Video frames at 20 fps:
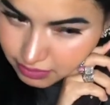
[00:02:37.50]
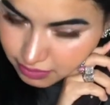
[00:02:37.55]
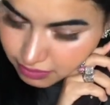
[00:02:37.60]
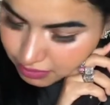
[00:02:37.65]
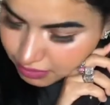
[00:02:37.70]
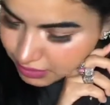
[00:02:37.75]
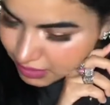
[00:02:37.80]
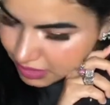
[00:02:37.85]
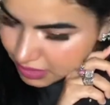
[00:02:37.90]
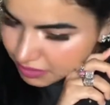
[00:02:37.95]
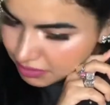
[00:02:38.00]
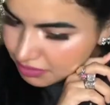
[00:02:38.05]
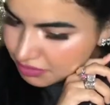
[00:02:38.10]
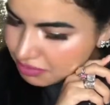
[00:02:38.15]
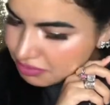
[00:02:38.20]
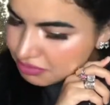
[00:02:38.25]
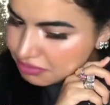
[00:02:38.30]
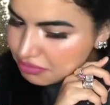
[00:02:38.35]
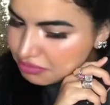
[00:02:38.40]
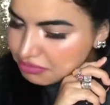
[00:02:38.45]
but
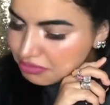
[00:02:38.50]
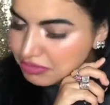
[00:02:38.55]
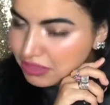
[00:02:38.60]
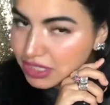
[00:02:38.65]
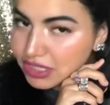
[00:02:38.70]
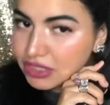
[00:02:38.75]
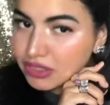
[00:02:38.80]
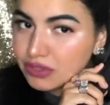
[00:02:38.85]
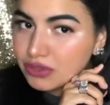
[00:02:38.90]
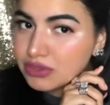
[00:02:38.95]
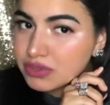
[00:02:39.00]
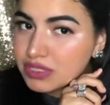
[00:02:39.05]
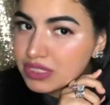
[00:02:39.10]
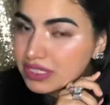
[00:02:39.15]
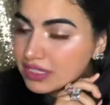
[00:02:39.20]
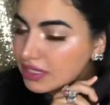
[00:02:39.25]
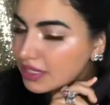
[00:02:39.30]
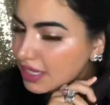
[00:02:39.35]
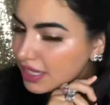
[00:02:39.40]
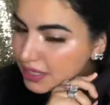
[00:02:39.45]
I grew to
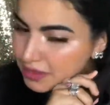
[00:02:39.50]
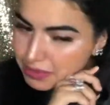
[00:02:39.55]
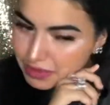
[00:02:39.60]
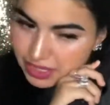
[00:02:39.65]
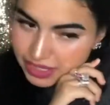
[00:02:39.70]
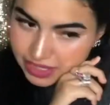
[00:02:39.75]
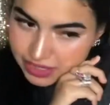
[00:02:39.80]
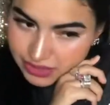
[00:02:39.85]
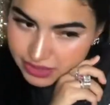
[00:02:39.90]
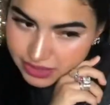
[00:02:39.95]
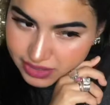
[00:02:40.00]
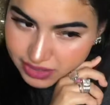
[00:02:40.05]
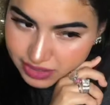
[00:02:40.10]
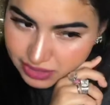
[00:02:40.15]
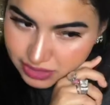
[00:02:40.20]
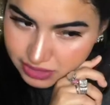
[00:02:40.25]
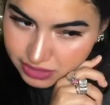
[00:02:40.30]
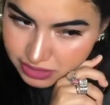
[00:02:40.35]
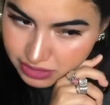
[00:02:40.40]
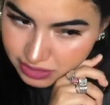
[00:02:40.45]
like my hair,
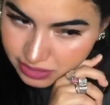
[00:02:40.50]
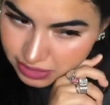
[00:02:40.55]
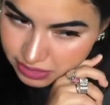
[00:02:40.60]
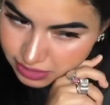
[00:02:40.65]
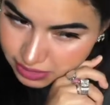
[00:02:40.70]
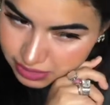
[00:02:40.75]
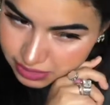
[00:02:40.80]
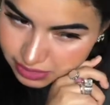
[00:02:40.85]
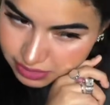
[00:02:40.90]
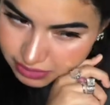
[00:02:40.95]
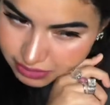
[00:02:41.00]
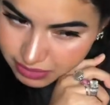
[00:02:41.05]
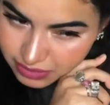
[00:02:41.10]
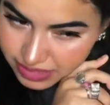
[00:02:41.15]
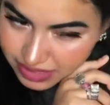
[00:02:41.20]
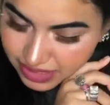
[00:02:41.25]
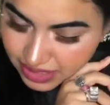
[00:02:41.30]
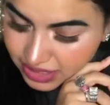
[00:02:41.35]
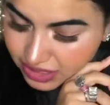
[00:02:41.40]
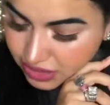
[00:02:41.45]
and
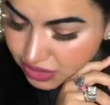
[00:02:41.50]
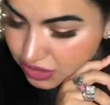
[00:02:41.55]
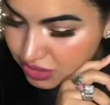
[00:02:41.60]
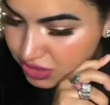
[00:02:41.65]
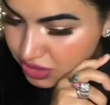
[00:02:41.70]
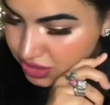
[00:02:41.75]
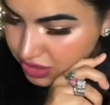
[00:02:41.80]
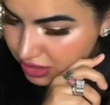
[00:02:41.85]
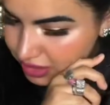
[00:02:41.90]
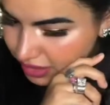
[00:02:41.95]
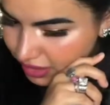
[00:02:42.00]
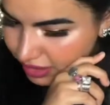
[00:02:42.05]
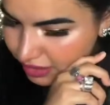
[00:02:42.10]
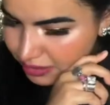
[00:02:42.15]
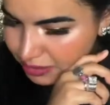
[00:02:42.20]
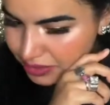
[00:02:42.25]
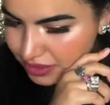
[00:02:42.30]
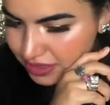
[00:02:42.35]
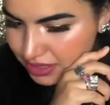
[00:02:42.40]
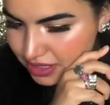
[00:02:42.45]
I used to not,
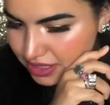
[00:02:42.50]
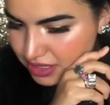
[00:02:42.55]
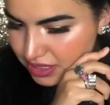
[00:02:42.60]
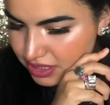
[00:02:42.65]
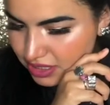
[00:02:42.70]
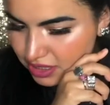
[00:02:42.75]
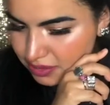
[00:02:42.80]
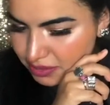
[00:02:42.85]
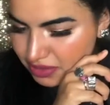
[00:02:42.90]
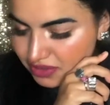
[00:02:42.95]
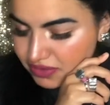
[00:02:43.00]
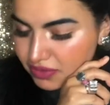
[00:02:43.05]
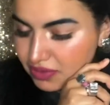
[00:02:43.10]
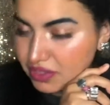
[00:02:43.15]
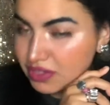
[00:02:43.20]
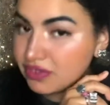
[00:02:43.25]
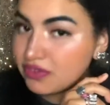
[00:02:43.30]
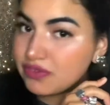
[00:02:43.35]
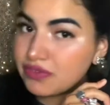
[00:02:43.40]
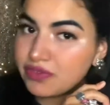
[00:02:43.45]
because it used to be very
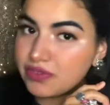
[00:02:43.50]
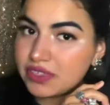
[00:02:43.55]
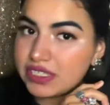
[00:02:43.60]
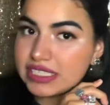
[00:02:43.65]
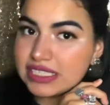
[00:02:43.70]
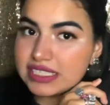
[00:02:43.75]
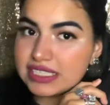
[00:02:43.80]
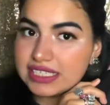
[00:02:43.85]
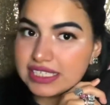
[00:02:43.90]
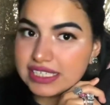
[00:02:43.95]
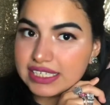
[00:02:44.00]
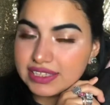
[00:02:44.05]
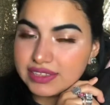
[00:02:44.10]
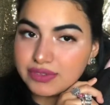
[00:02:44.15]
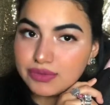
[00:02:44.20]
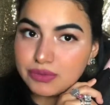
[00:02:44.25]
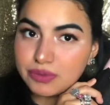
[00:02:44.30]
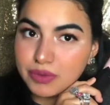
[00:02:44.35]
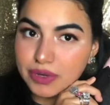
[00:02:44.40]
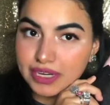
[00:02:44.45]
frizzy in the
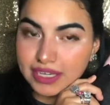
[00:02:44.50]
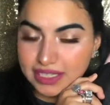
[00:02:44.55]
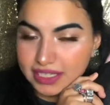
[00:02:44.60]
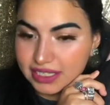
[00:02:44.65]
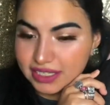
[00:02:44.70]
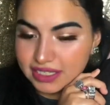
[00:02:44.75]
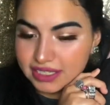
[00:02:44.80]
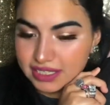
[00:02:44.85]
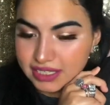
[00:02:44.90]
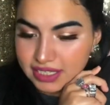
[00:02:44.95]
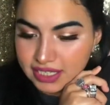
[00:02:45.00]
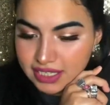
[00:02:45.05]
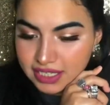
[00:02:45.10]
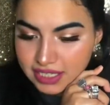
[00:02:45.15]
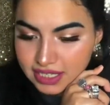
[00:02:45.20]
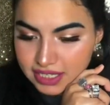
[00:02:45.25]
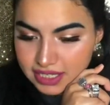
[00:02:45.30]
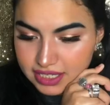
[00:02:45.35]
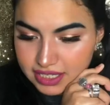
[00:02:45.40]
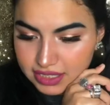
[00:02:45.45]
rain
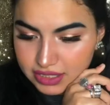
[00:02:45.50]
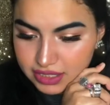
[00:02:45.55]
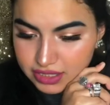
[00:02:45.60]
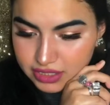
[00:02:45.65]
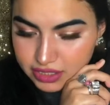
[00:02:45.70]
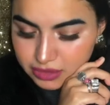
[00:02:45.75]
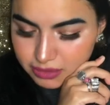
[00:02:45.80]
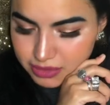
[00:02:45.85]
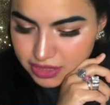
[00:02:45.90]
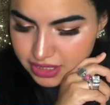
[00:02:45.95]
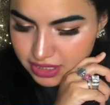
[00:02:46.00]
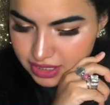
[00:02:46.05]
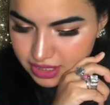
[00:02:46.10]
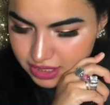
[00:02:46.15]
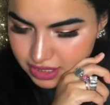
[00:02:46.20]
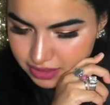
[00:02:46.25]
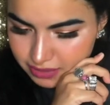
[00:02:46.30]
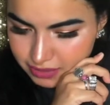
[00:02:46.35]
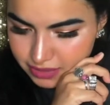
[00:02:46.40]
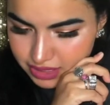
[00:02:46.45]
and the
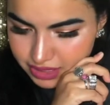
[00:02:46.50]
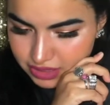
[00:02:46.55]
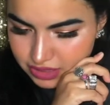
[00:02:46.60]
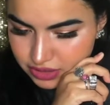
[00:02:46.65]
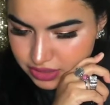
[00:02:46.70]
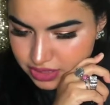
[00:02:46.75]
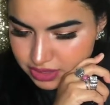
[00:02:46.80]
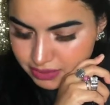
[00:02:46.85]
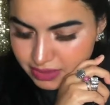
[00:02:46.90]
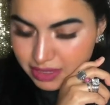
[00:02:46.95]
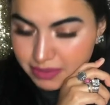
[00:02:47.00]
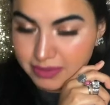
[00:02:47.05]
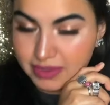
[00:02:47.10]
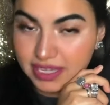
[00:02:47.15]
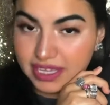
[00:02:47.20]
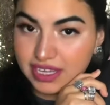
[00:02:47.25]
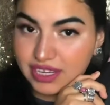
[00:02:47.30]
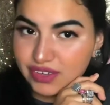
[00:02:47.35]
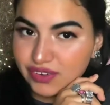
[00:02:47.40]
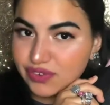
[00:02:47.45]
humidity, and it used to make my
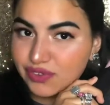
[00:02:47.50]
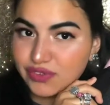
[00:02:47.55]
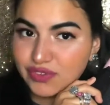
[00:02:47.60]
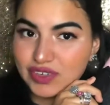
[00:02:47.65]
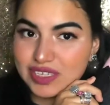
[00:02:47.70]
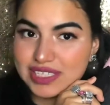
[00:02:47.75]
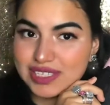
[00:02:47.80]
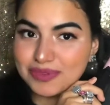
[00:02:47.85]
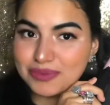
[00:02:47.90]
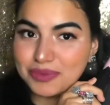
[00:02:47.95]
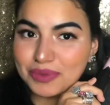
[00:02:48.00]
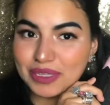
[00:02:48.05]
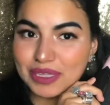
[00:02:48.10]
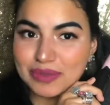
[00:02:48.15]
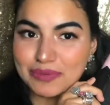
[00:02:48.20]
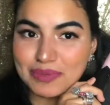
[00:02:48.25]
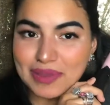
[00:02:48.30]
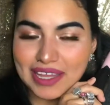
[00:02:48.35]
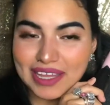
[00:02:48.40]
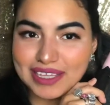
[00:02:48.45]
hair frizz up really
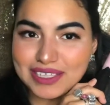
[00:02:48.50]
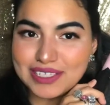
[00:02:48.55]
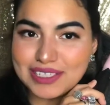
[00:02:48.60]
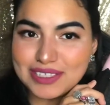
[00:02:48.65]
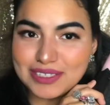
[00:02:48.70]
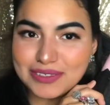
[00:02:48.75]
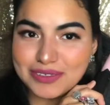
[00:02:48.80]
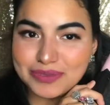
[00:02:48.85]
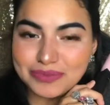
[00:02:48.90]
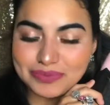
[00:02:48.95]
bad. So